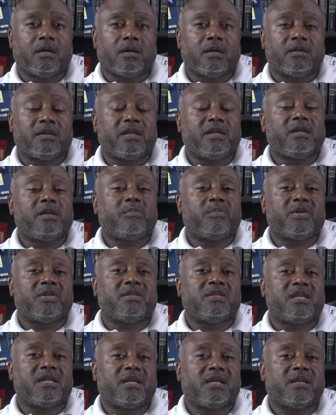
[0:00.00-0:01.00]
There have
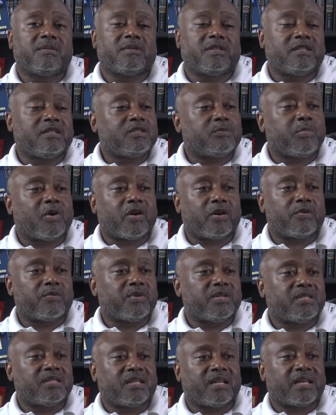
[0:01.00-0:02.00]
been times, and this part of
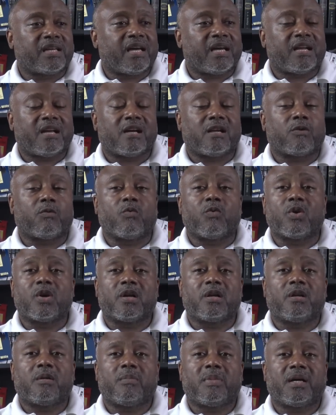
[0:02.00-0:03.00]
the reason I got out of
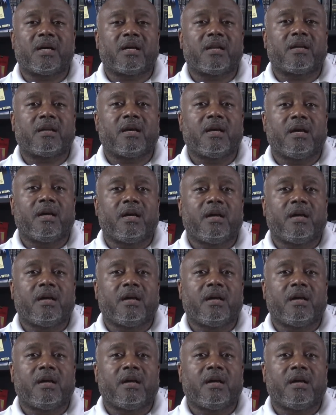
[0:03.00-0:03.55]
worrying about it.